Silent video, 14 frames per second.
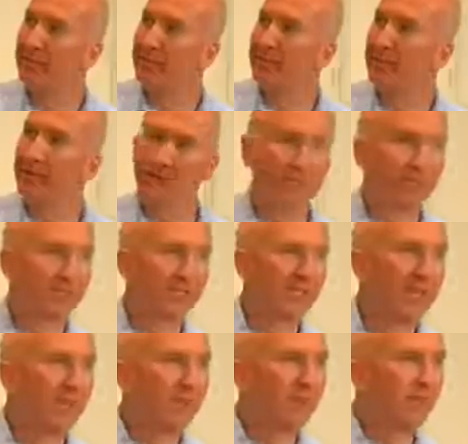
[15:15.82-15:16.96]
instructions,
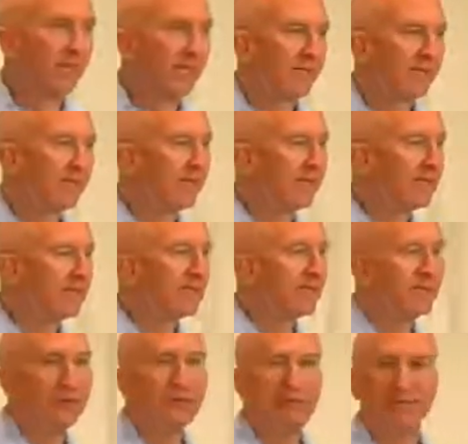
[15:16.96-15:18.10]
but it
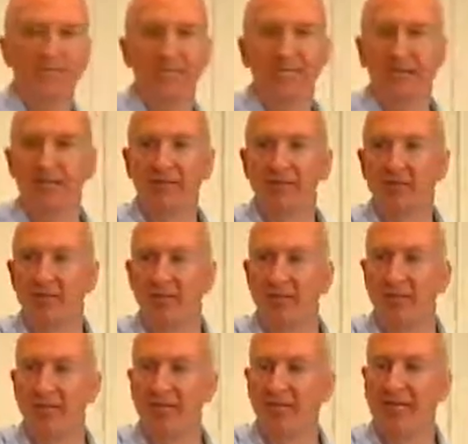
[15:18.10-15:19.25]
assumes that the
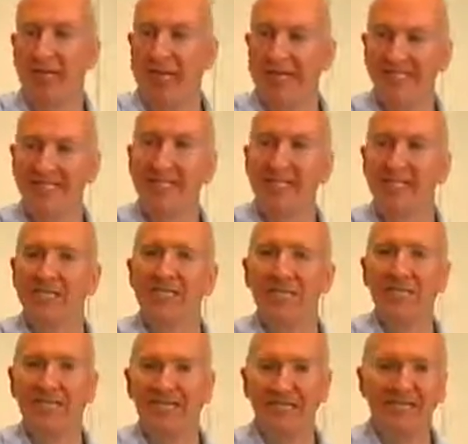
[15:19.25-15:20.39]
user has
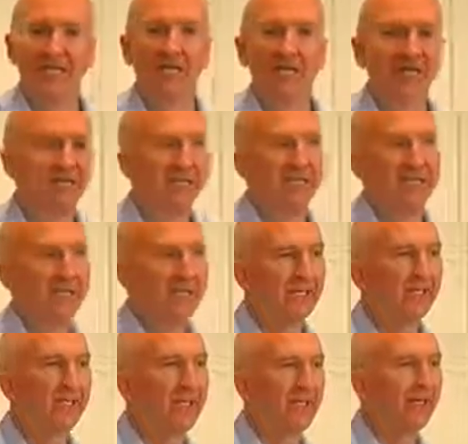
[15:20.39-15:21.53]
some basic understanding
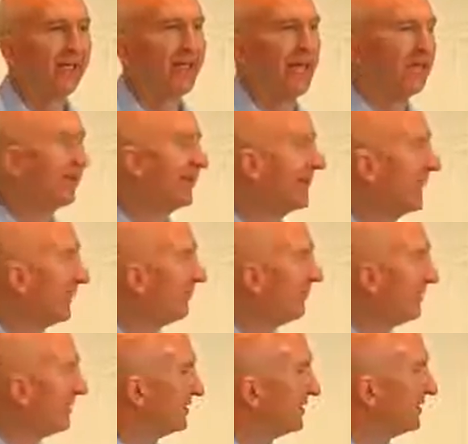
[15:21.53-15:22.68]
of how to navigate the
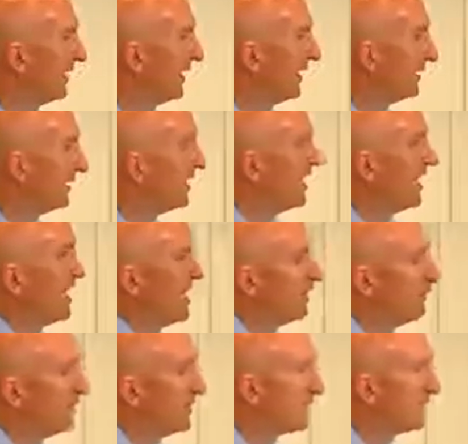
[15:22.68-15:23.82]
Razor's Edge.
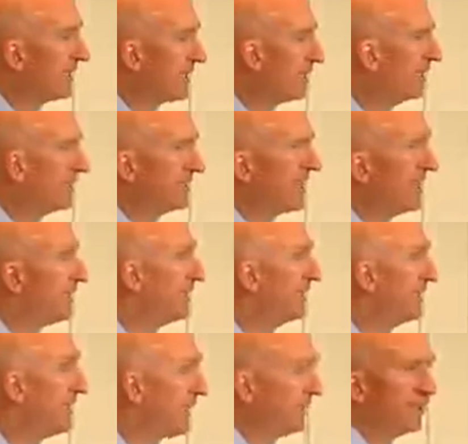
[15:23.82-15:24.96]
Every step is not
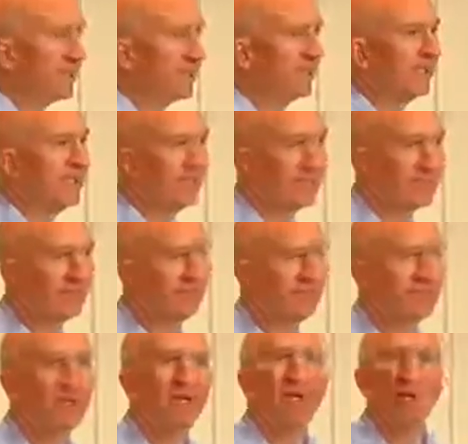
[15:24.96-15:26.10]
meticulously
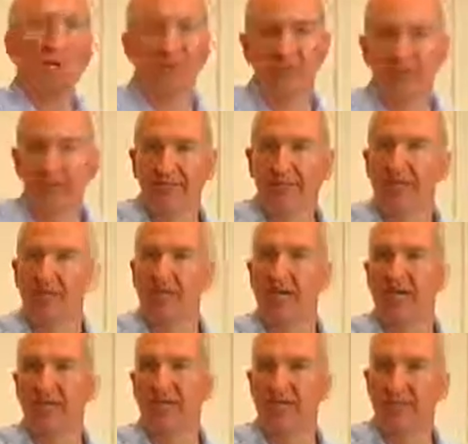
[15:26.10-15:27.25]
illustrated with
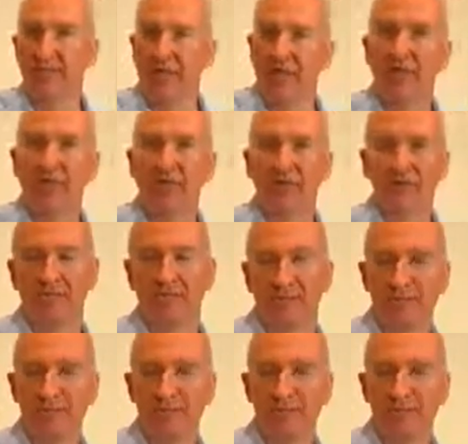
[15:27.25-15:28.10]
screenshots and arrows and